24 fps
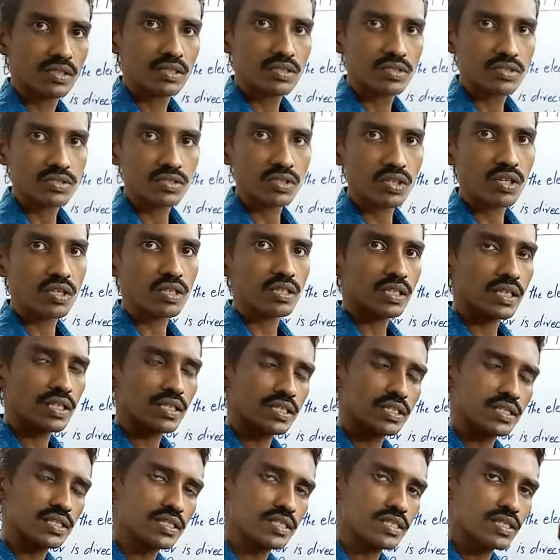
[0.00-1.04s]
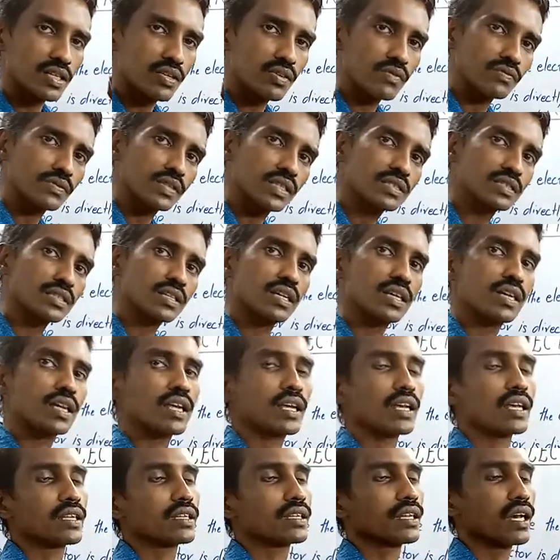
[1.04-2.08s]
So instead of this
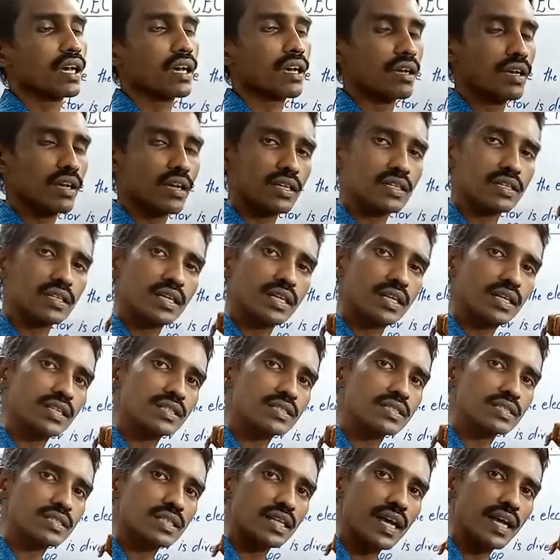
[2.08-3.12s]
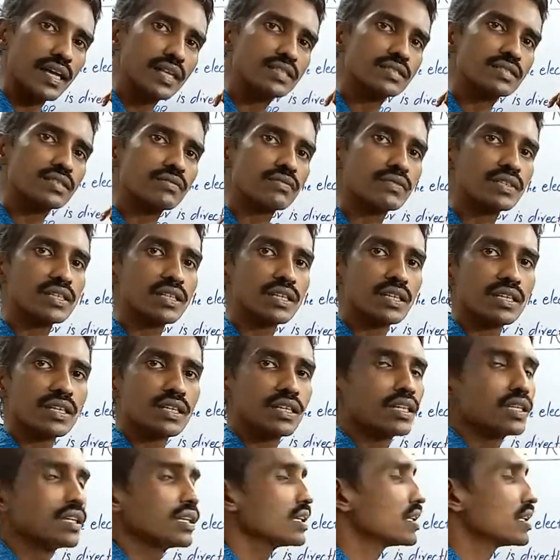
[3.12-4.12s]
the earlier slides, we